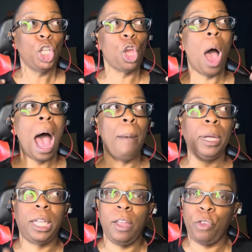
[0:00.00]
So I'm
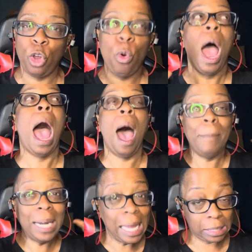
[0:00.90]
going
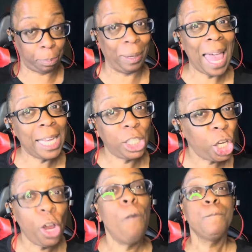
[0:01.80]
to explain
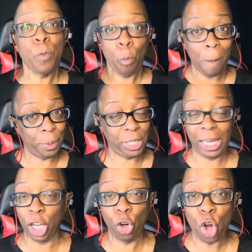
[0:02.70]
to you what
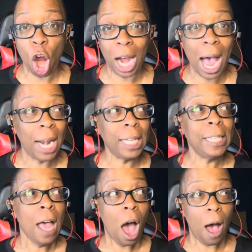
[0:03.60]
particular
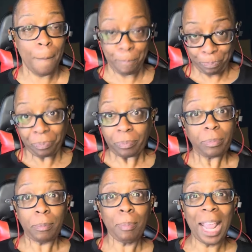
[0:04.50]
narcotics
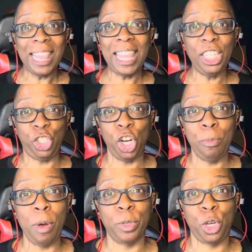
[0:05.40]
this
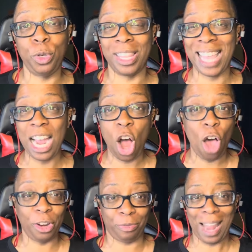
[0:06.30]
gentleman was using. They
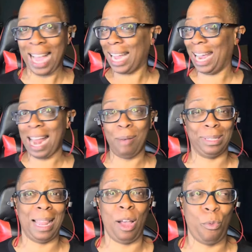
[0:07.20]
called it Flocka, and I
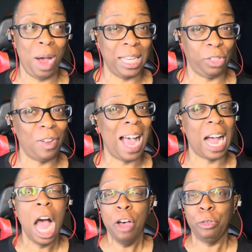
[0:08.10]
was like, what is Flocka?